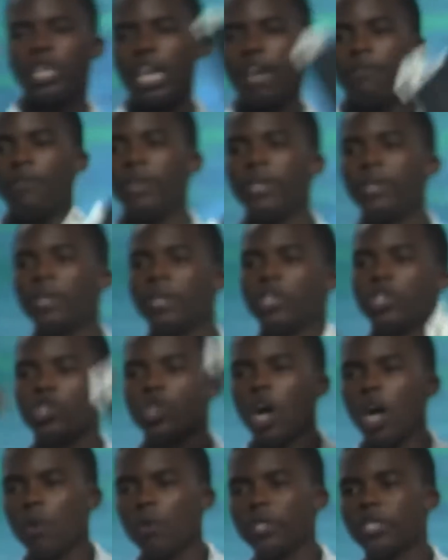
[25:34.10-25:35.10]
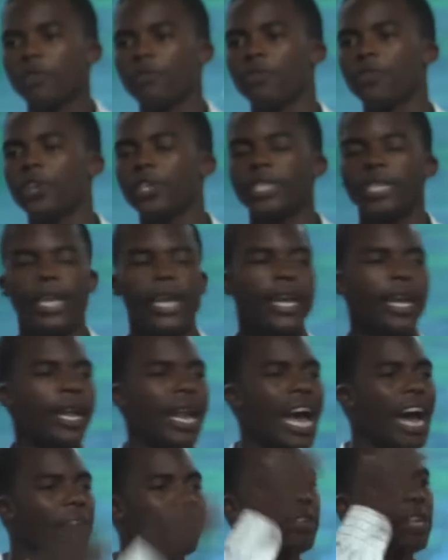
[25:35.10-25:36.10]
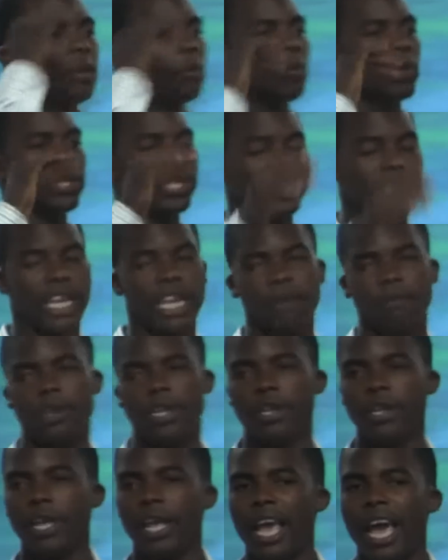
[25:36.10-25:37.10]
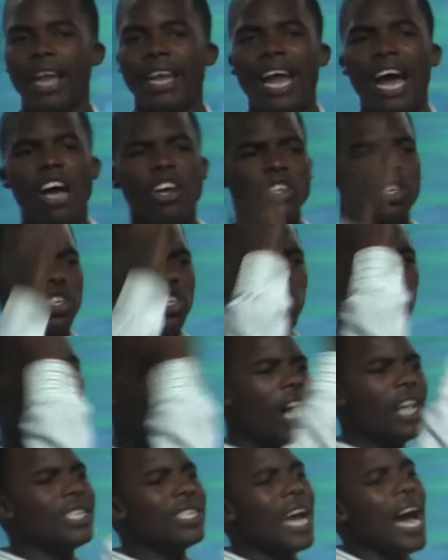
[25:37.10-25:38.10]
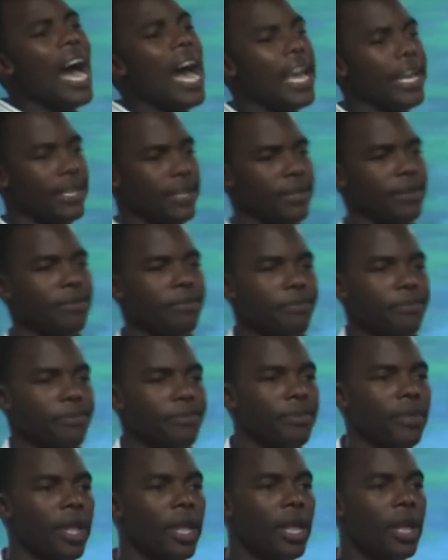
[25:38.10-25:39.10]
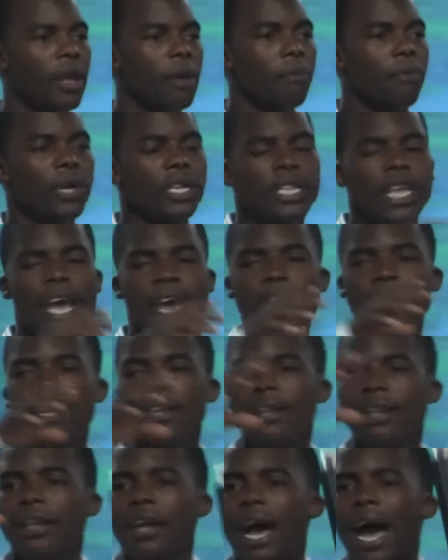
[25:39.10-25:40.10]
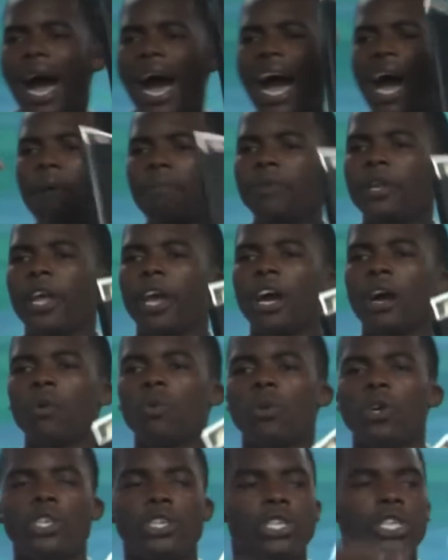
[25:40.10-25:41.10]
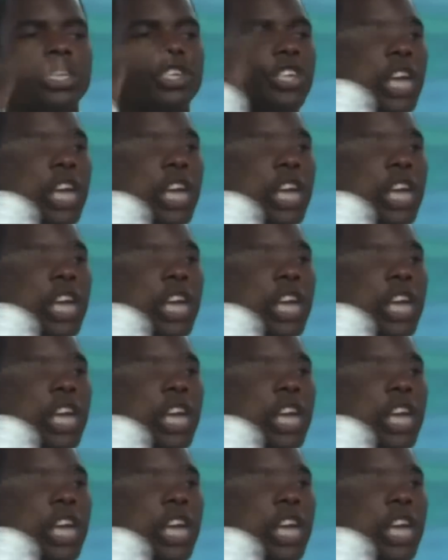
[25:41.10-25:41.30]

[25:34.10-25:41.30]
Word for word: David. Saul was the first king, and after him was David. And now Saul died. But then Abner was the